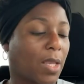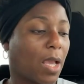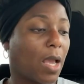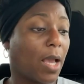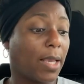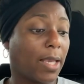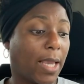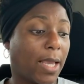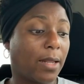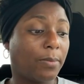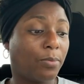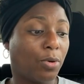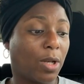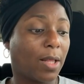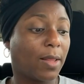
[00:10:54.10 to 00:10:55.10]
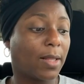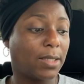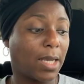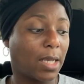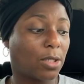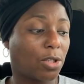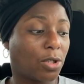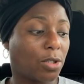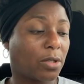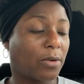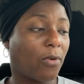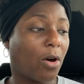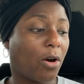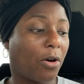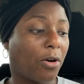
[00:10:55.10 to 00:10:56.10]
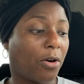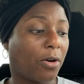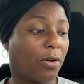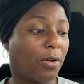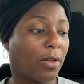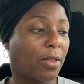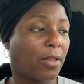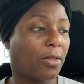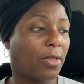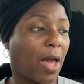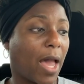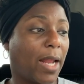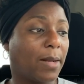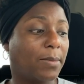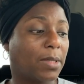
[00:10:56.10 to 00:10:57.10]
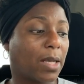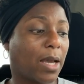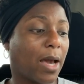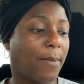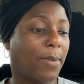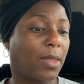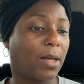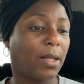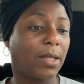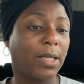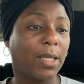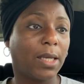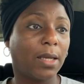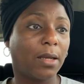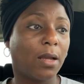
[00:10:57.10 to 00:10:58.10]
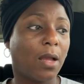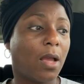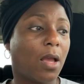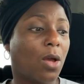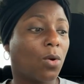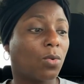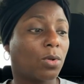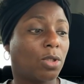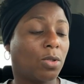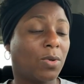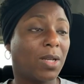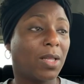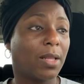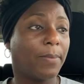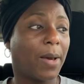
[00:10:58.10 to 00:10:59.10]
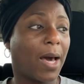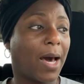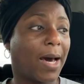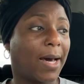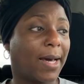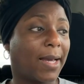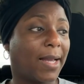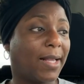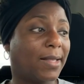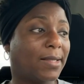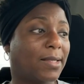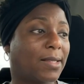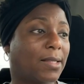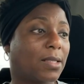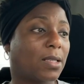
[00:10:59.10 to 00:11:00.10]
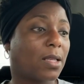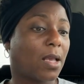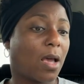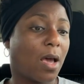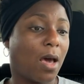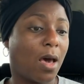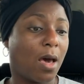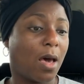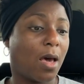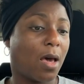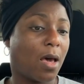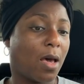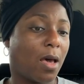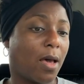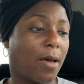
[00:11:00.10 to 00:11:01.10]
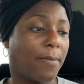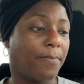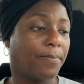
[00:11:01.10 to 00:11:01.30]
Again, putting the testers of all the items that come in the cleaning. We're doing the pods. Yeah,